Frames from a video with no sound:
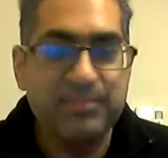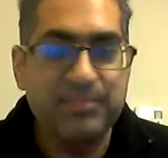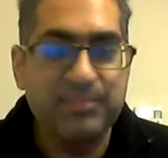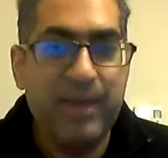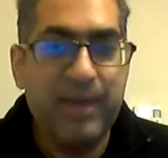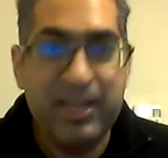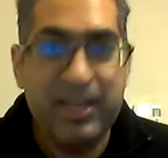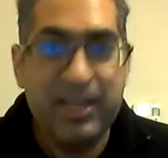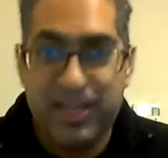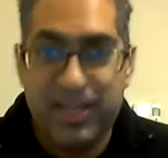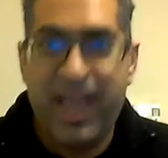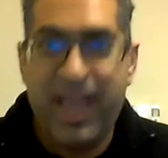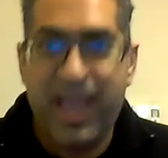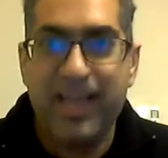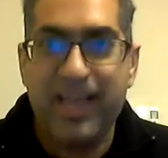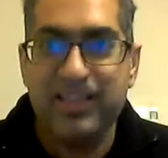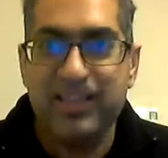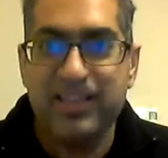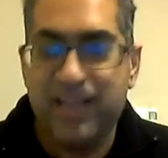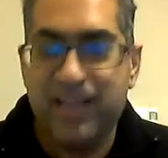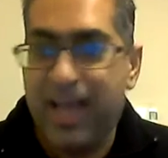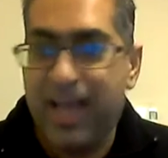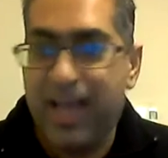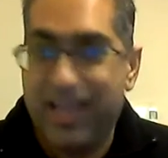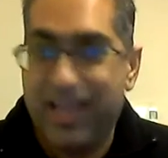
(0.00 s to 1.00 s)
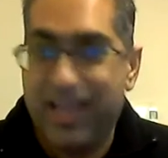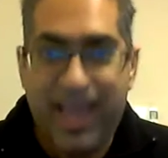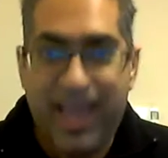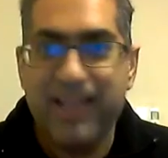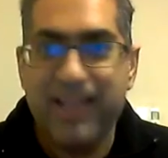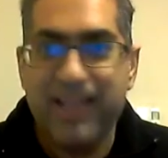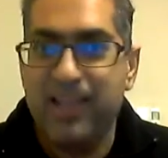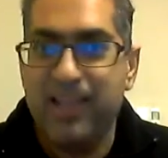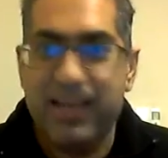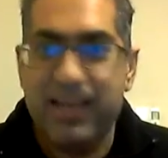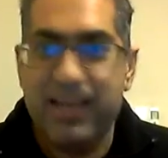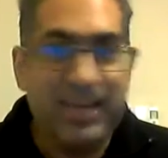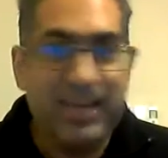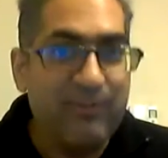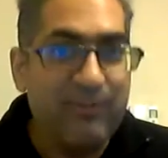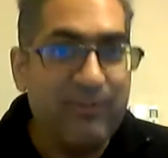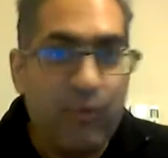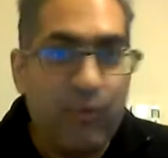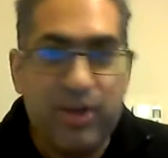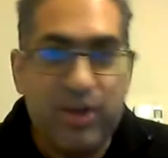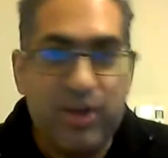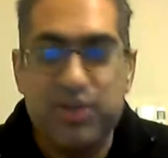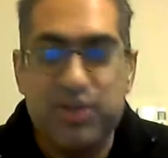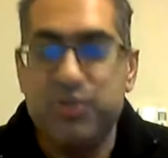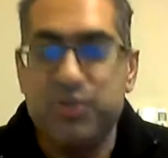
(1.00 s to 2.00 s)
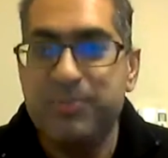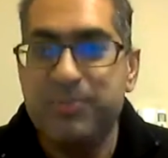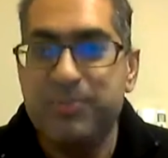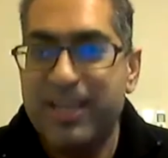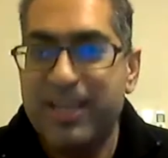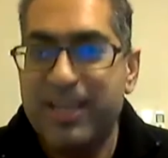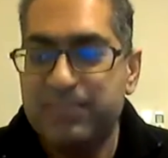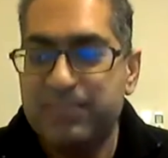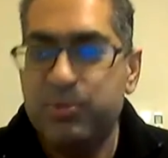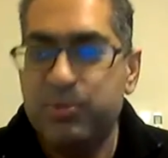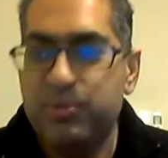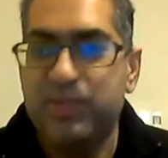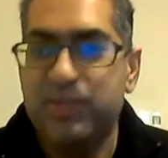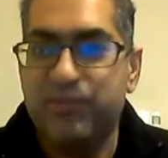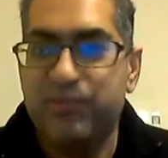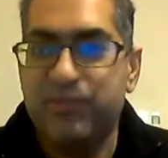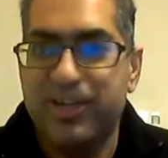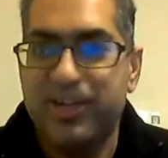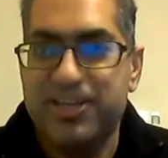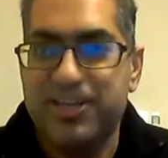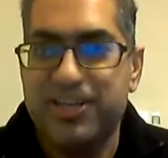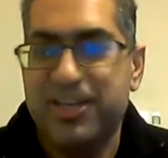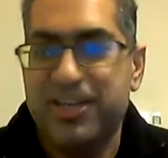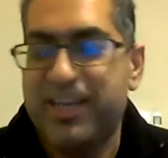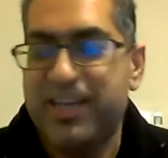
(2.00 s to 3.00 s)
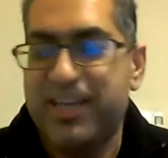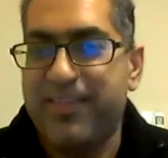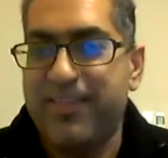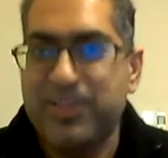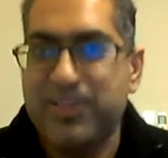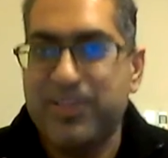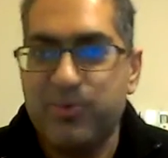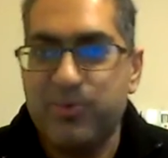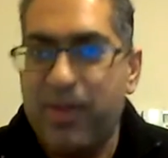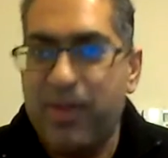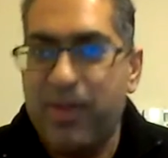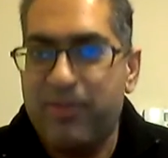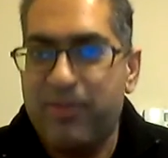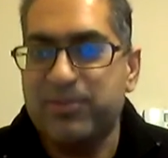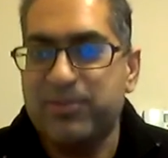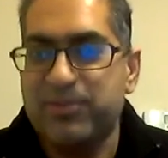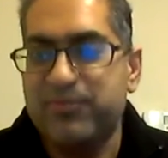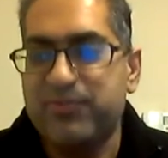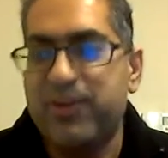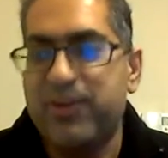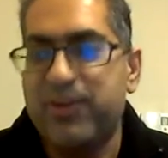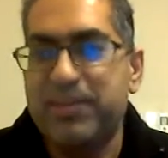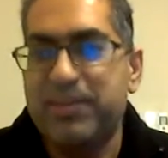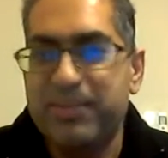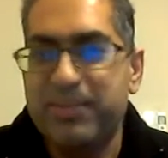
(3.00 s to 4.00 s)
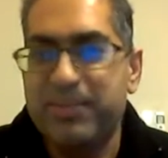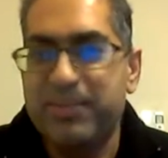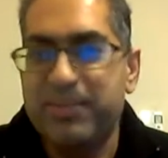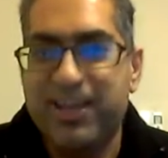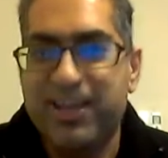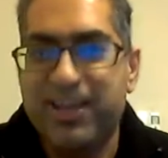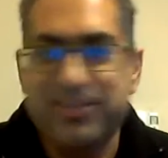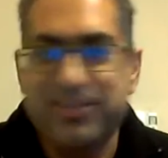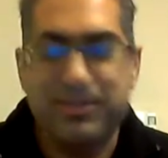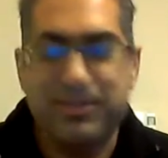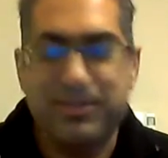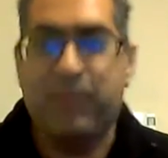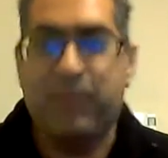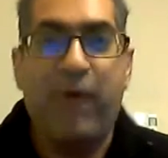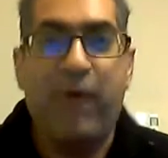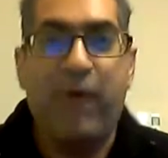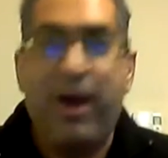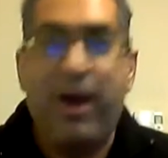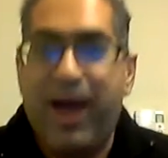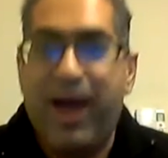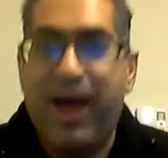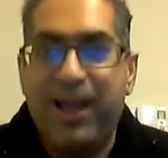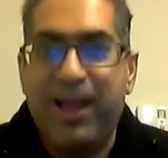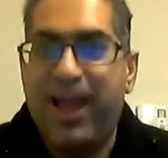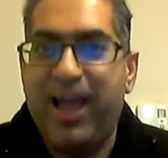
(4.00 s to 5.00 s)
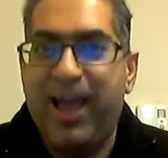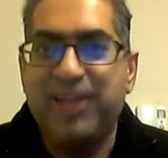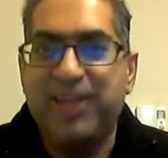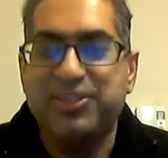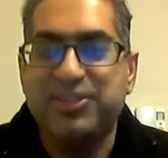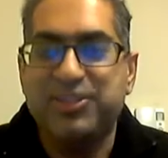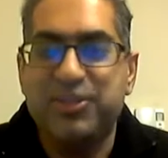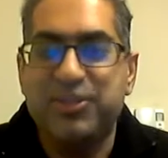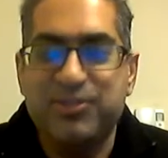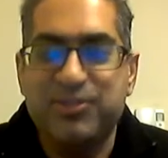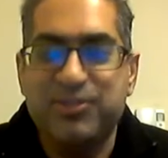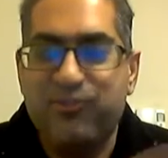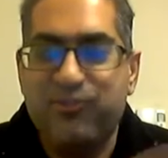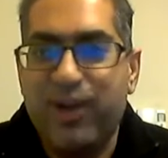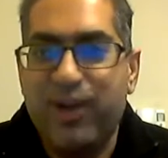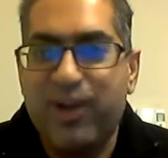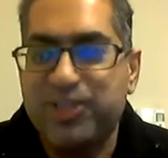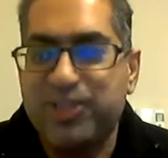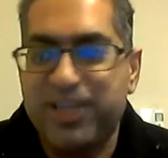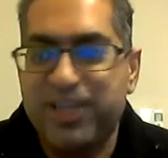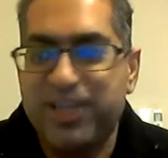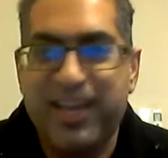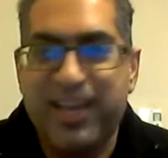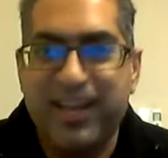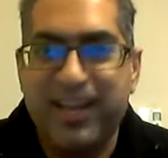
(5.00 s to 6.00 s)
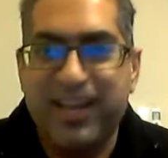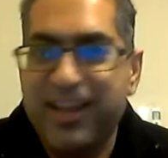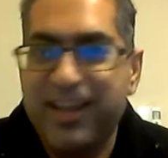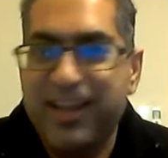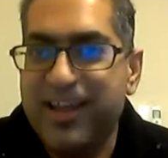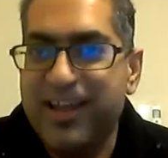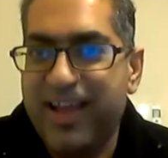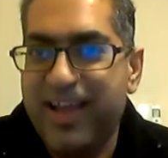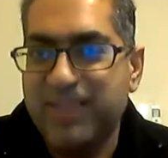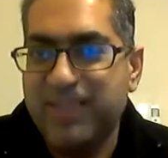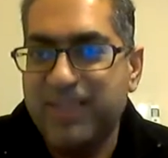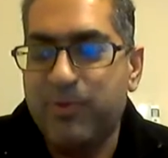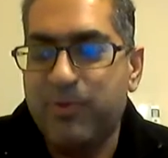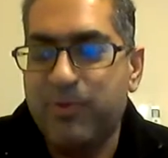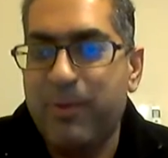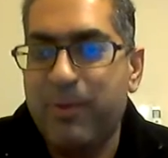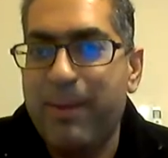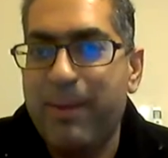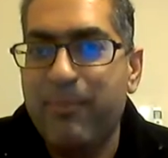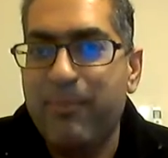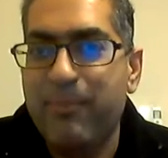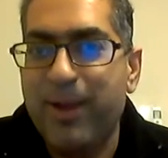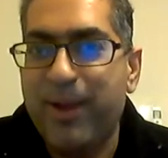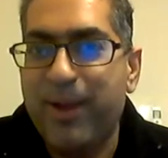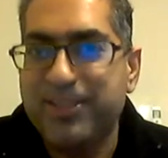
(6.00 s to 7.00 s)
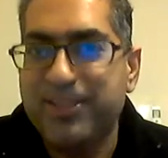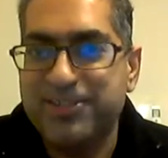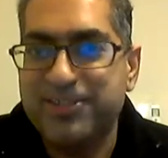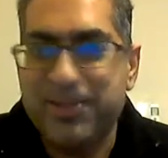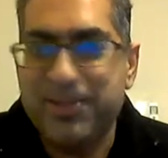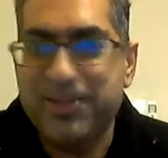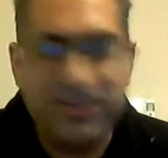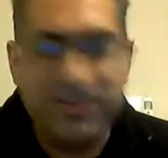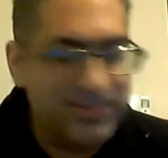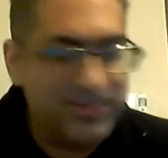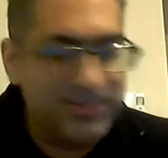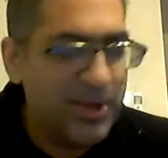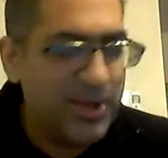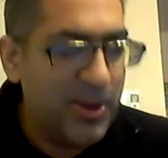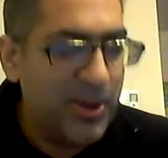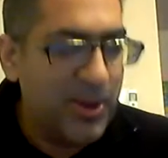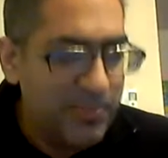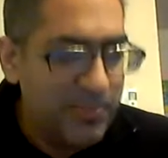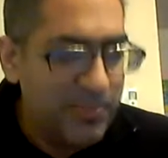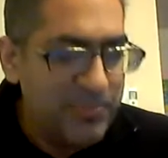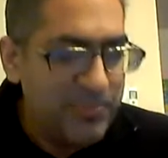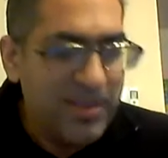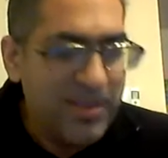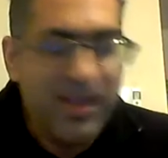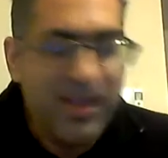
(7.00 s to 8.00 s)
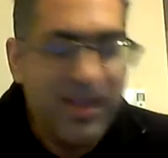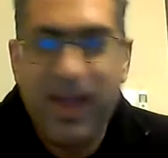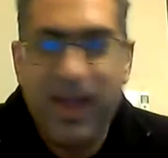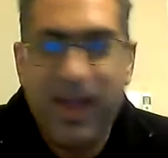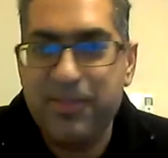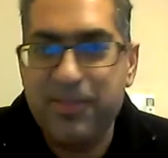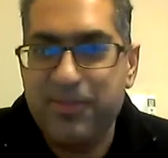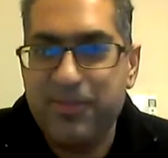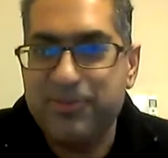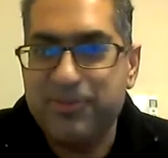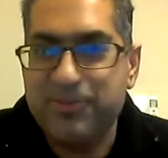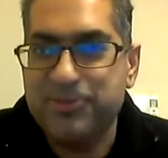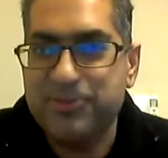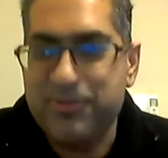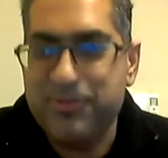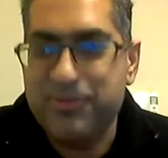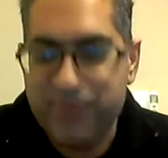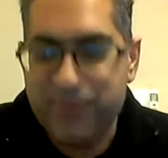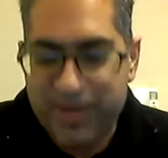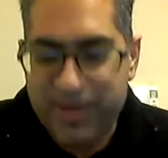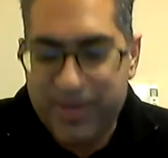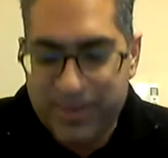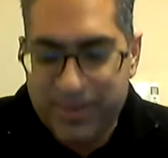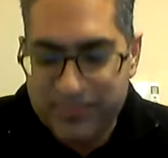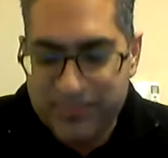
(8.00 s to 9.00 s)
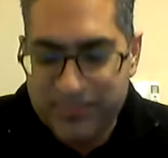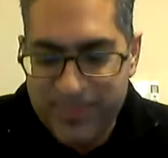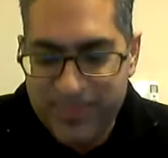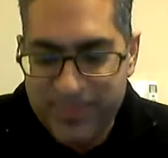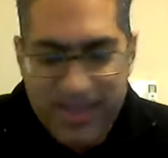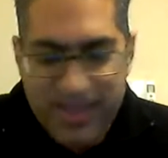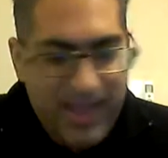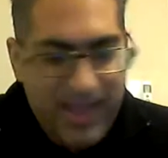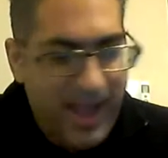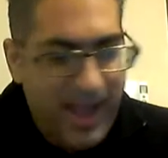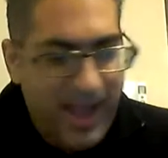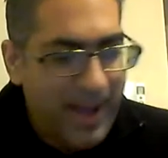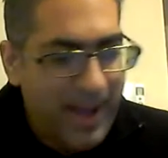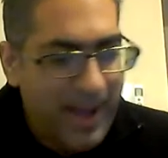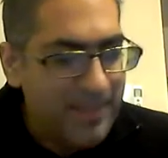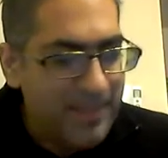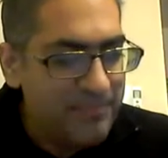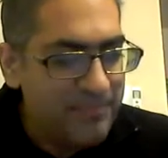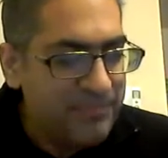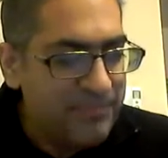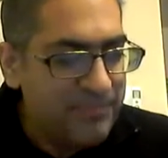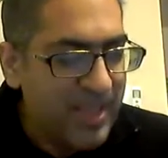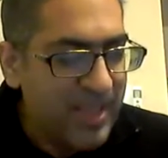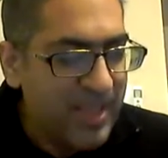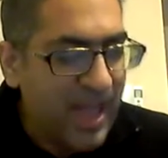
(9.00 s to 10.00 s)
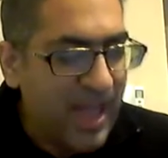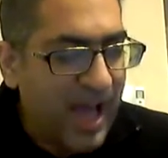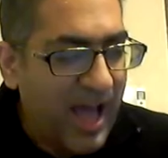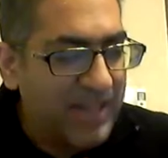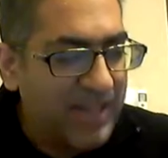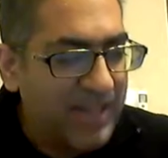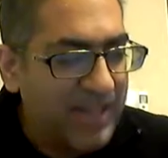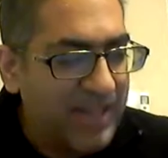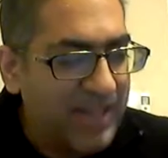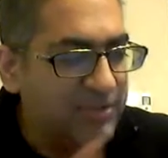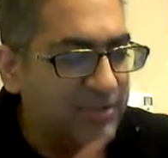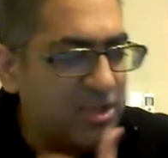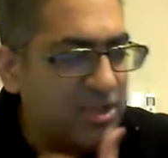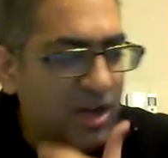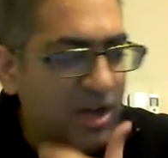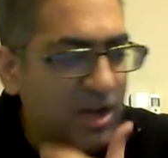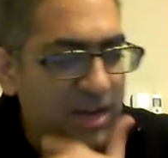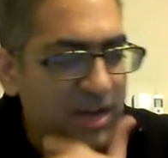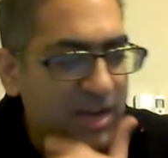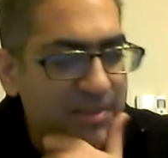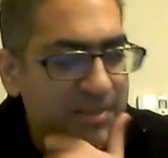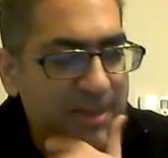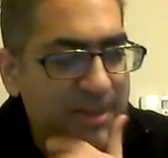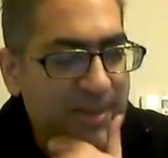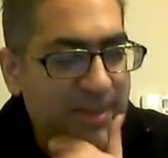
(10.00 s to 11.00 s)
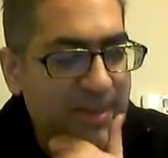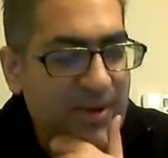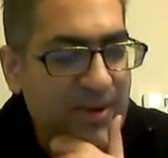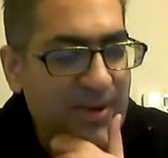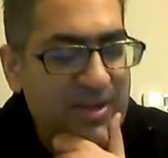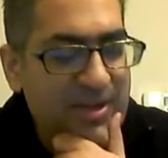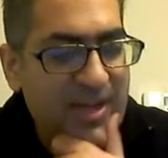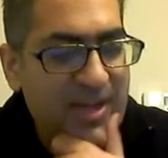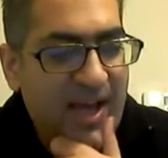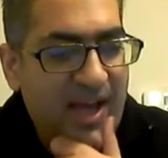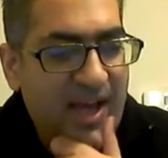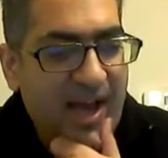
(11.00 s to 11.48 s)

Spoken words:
my gag line, and everyone knew me as Poulet Free Kentucky. That's why I thought it was funny, because they're like, wow, I used to use fried chicken as one of my brands too. So I thought that was really funny. I'd love to talk a bit about,